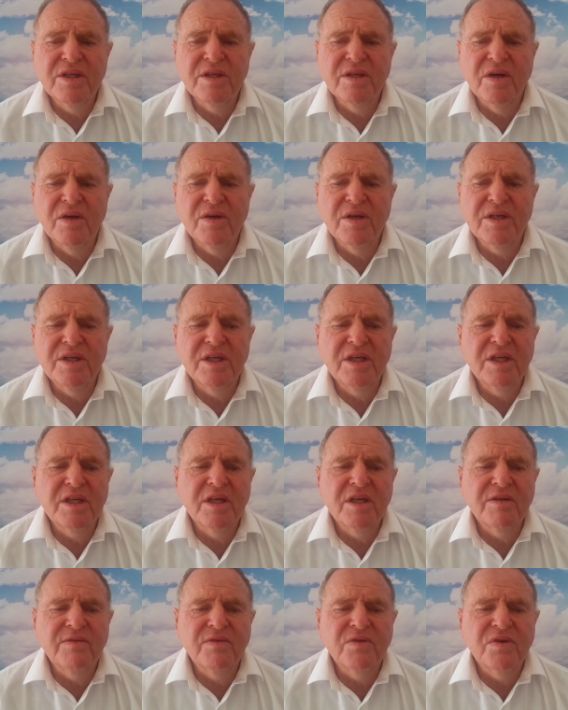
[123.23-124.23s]

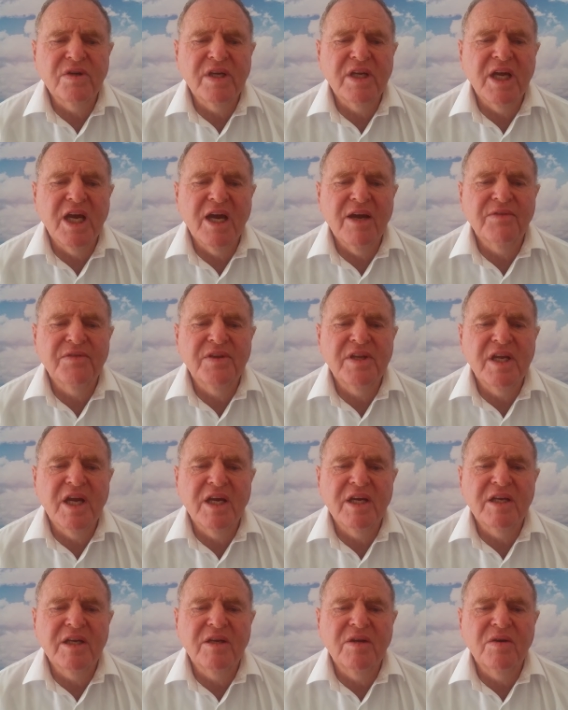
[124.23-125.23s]
ideal of looking after the
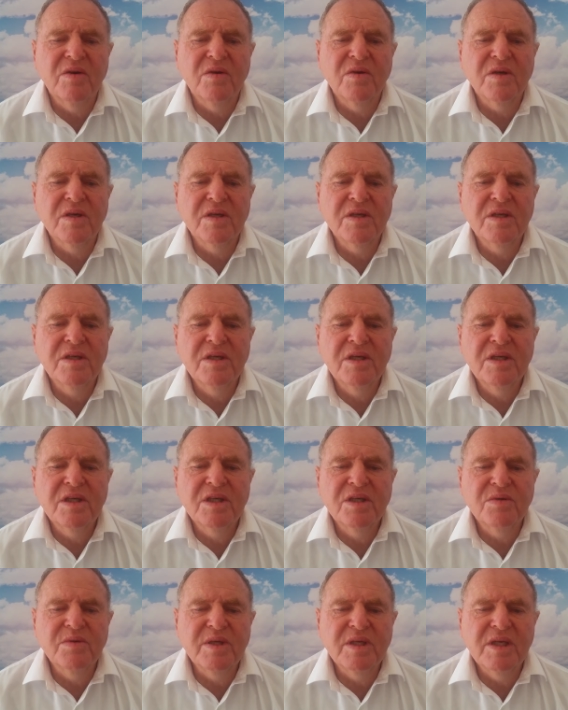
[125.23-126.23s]
underdog
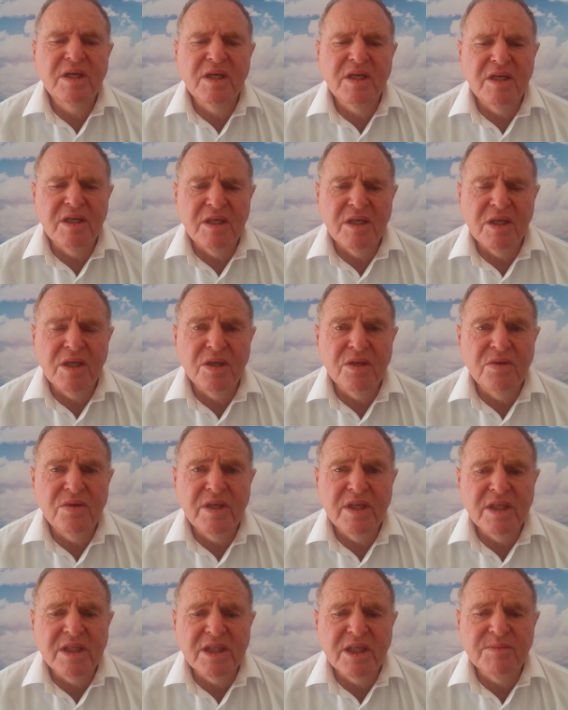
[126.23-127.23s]
to include
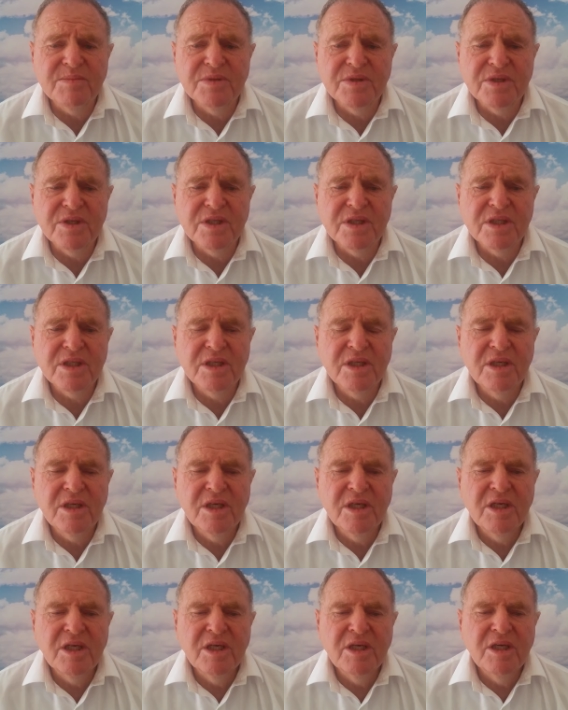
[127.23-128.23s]
exceptions,
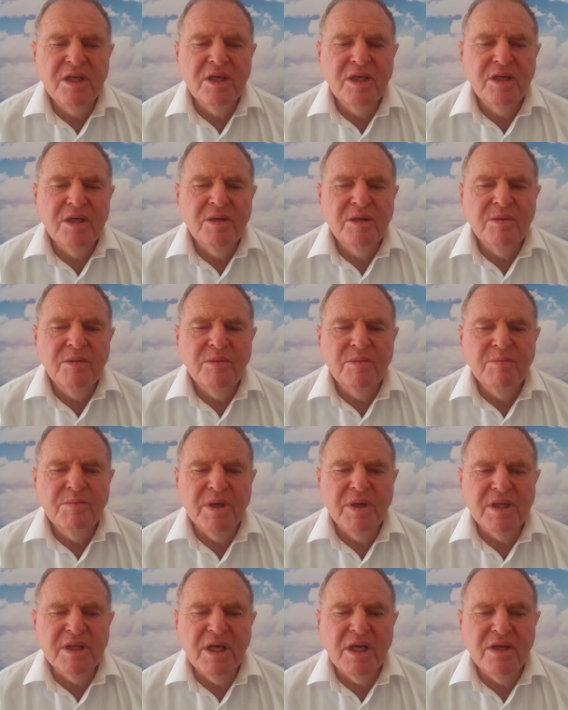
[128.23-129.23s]

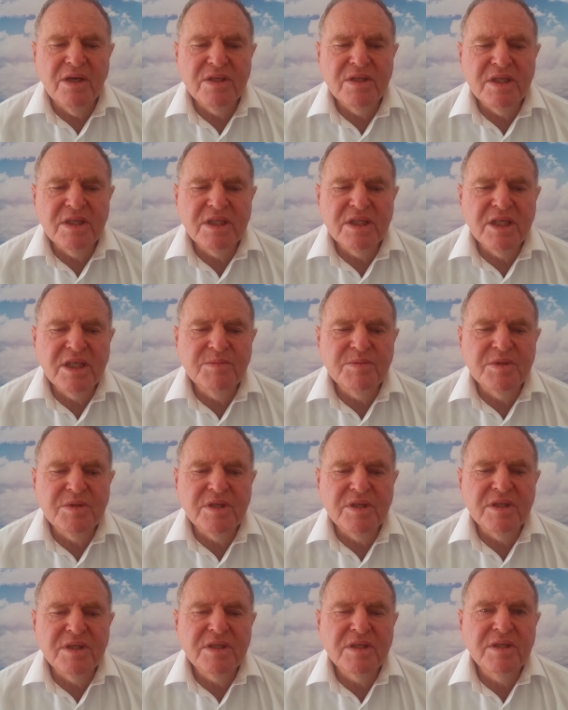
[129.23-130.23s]
but those
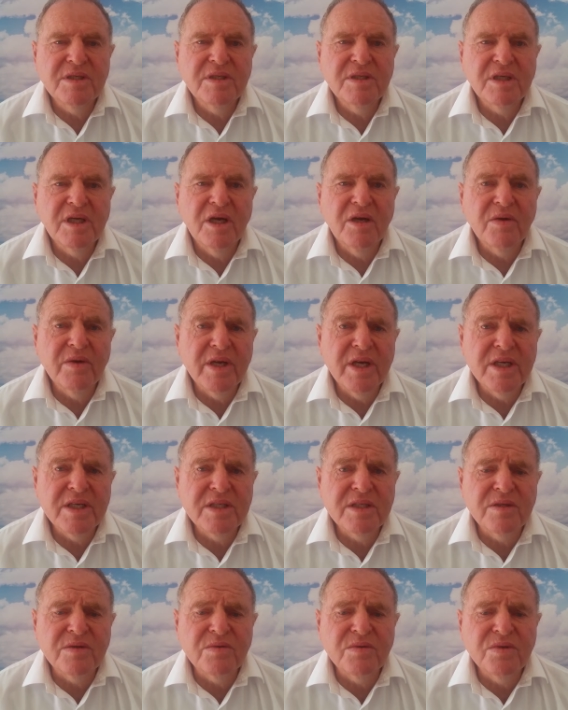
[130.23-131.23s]
exceptions go
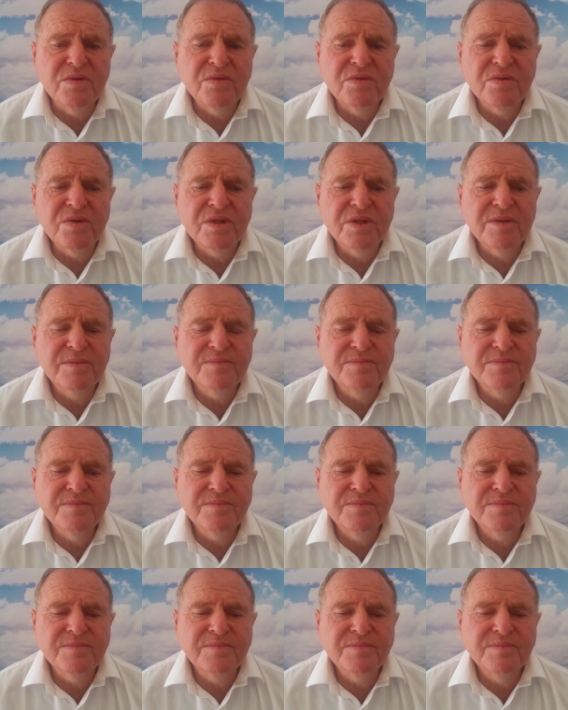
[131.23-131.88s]
against the rules.